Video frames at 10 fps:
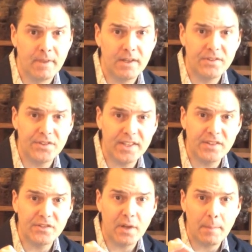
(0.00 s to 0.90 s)

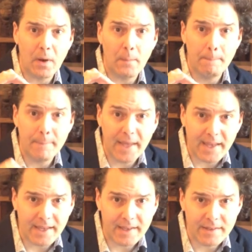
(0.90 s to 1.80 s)
since about
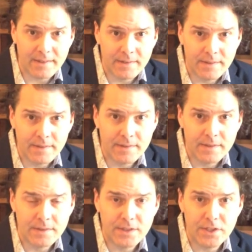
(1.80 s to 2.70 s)
May
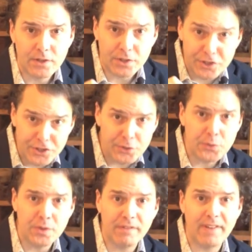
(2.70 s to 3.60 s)
or
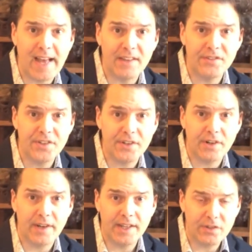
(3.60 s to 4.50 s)
June of last
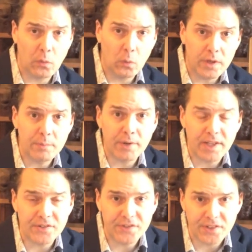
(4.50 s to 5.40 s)
year. It's a
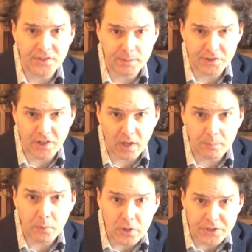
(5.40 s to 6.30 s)
WordPress system. It's
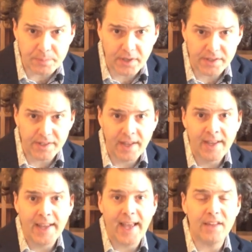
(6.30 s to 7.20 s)
called Push Button
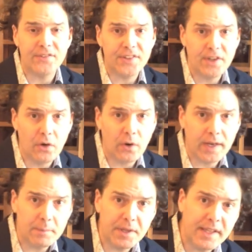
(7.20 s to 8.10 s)
SEO. And
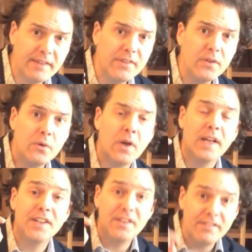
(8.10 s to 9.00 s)
I'm going to give you
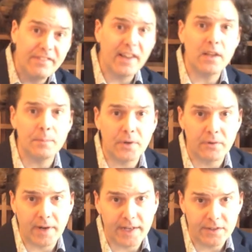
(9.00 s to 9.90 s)
developer
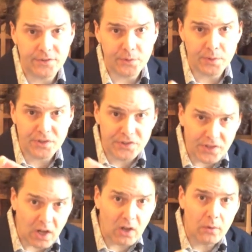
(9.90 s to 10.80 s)
rights to
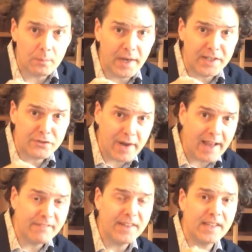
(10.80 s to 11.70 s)
install my
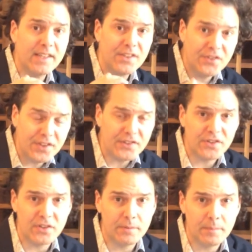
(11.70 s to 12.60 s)
traffic
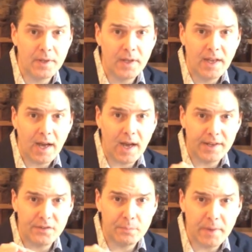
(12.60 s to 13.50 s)
system on
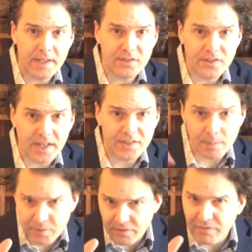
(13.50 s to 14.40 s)
as many sites,
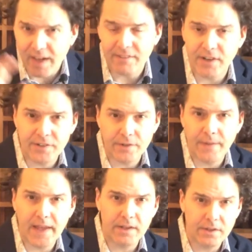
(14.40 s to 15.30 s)
up to 500
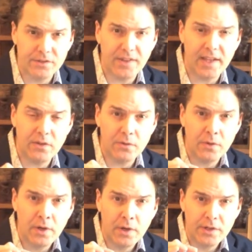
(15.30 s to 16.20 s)
that is, that, you,
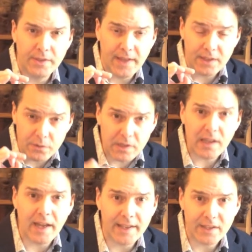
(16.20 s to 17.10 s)
that you'd
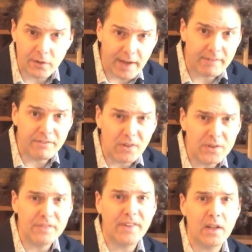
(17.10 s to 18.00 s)
like. You'll have full
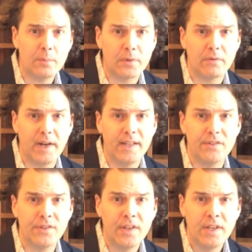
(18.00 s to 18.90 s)
developer
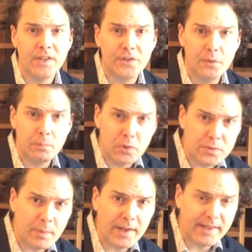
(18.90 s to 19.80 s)
rights to Push
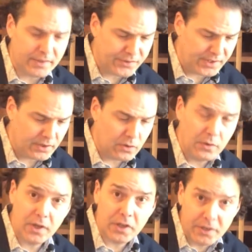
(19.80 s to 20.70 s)
Button SEO,
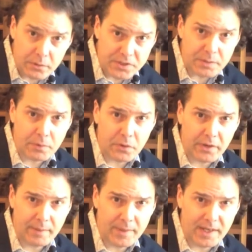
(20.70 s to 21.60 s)
the coaching
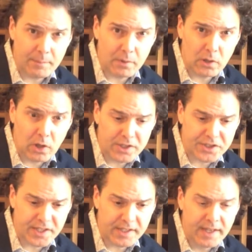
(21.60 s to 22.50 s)
program that I'm
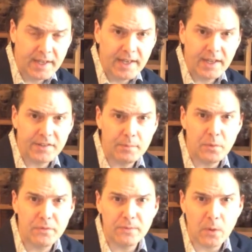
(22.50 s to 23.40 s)
launching as I
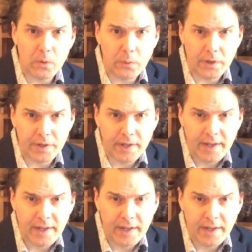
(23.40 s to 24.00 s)
move forward,